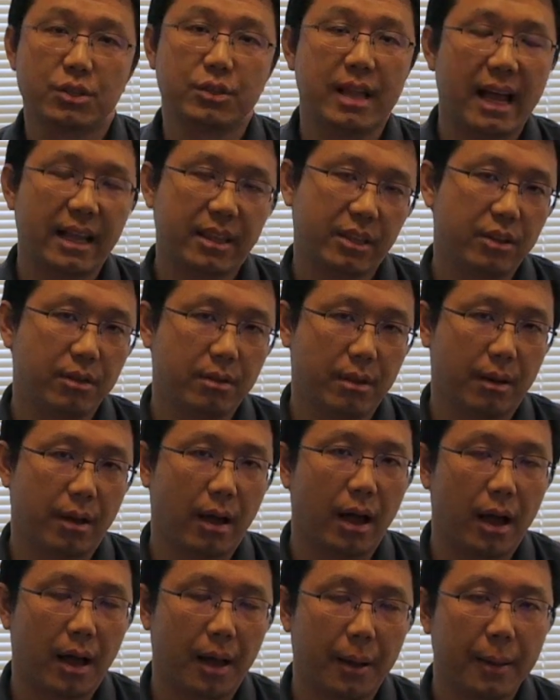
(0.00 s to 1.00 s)
so that
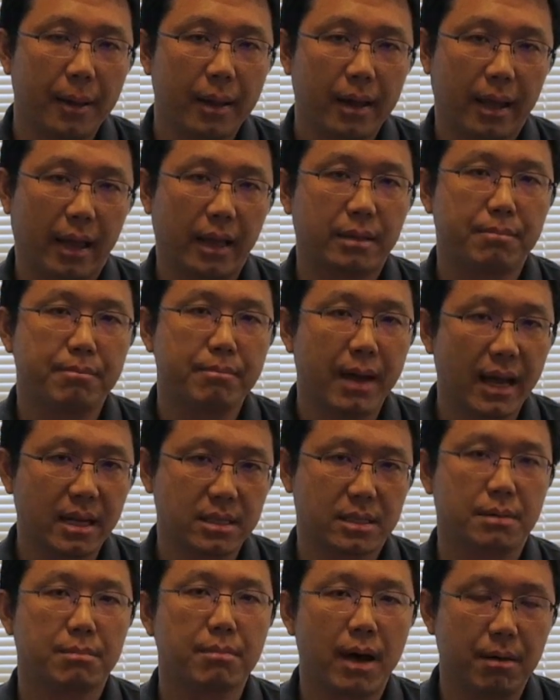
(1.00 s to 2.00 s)
it
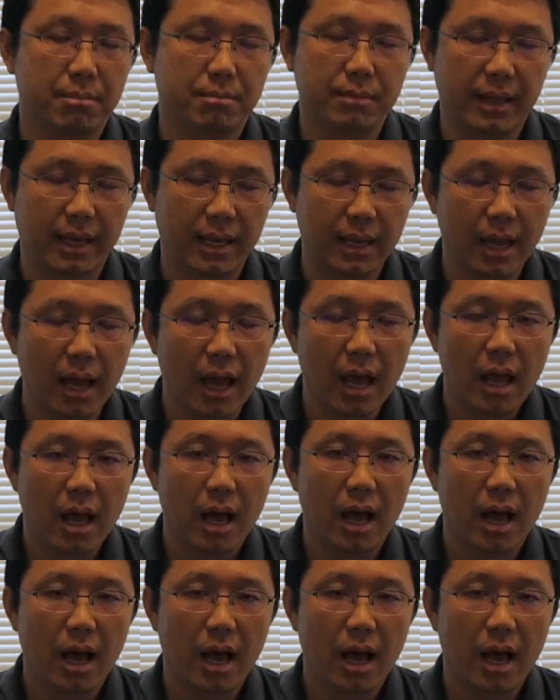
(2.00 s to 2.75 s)
maximally